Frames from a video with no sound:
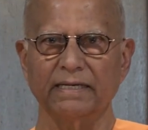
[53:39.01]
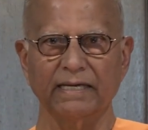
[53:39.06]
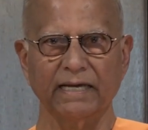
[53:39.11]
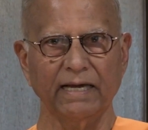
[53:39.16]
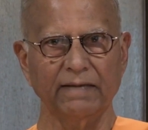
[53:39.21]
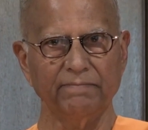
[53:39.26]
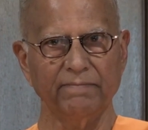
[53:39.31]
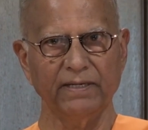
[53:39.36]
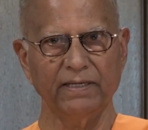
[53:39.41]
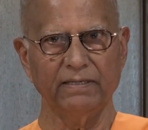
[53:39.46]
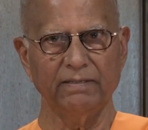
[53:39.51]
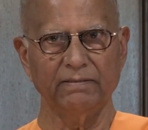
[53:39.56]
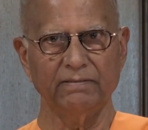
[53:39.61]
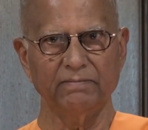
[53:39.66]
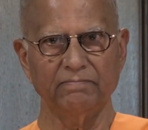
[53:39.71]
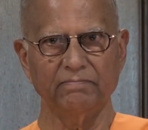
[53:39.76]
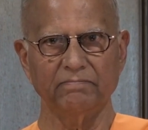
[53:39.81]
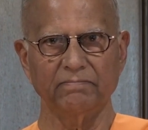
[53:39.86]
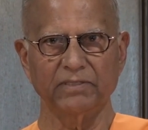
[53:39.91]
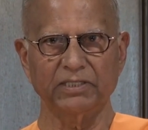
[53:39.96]
can be
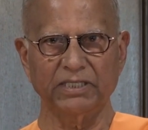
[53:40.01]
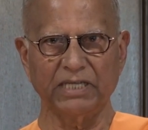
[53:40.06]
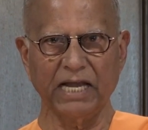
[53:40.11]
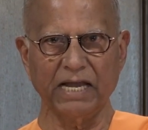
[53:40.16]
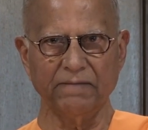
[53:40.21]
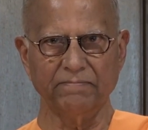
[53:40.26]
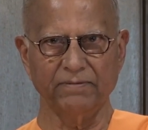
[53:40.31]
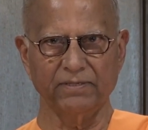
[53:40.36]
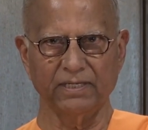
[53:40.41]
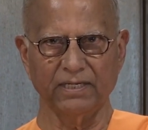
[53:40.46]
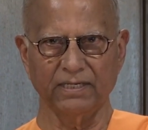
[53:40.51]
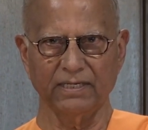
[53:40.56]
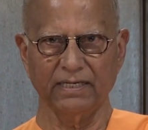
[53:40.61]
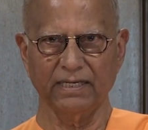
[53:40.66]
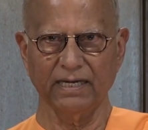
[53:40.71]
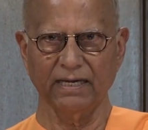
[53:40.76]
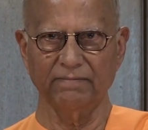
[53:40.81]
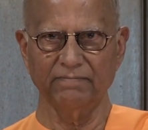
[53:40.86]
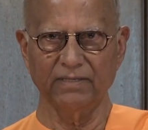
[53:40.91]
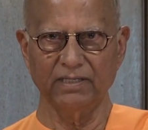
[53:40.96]
shaped
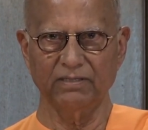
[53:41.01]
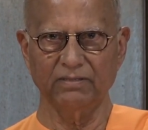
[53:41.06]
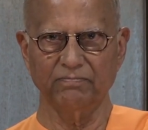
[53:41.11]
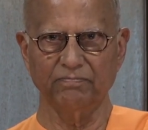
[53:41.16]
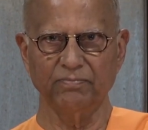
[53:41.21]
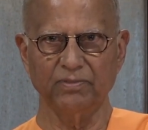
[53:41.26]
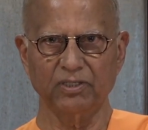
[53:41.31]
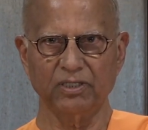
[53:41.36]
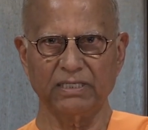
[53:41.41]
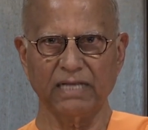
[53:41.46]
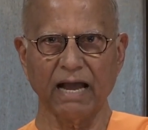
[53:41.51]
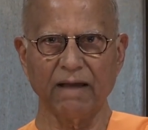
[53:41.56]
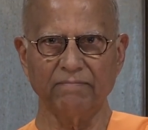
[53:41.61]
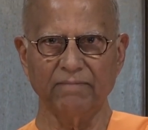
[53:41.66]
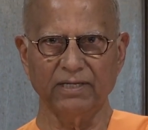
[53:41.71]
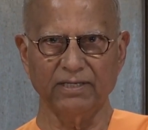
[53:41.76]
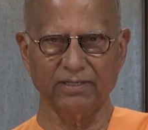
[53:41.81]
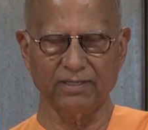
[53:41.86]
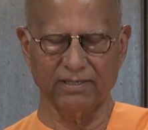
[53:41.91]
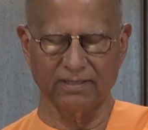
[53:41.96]
can be
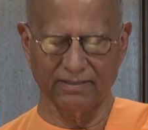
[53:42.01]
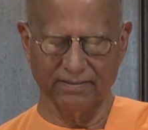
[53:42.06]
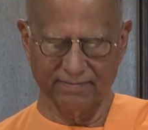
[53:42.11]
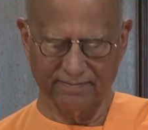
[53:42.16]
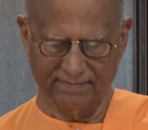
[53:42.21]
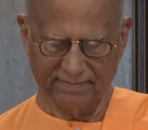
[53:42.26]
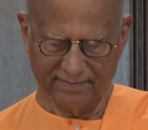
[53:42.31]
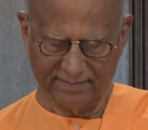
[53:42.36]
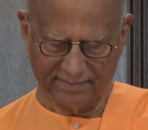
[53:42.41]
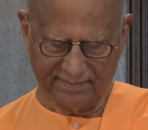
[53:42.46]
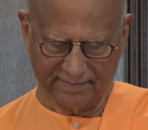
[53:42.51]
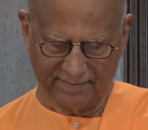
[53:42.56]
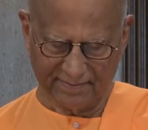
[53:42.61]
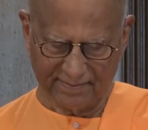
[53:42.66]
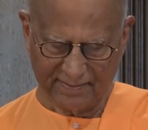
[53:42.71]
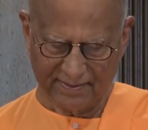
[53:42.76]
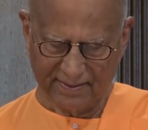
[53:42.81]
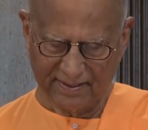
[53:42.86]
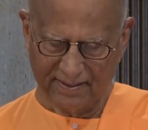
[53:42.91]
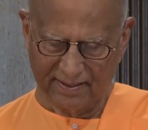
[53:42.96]
established.
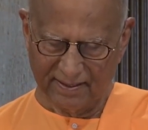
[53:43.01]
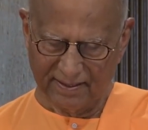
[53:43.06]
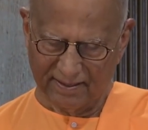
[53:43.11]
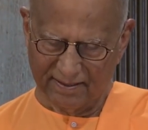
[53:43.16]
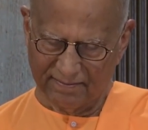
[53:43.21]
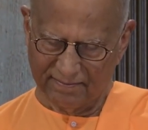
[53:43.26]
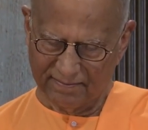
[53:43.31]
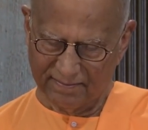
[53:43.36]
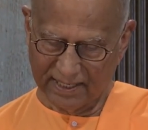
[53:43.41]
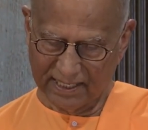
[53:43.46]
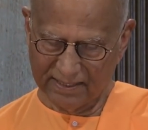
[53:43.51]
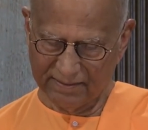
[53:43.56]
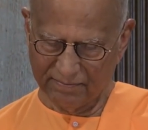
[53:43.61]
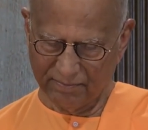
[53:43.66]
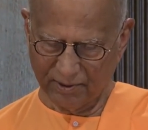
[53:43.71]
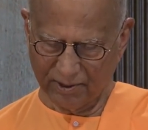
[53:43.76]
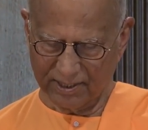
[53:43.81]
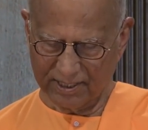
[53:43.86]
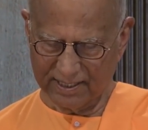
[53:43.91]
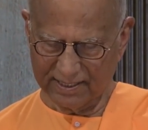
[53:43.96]
Very
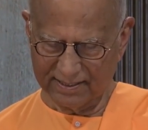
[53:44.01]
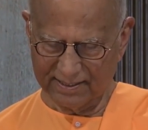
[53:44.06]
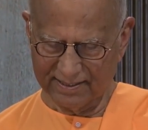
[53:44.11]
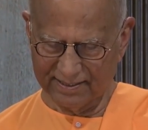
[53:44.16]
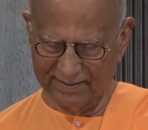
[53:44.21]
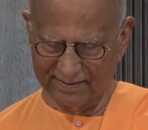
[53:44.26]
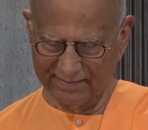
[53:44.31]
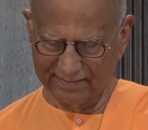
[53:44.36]
important.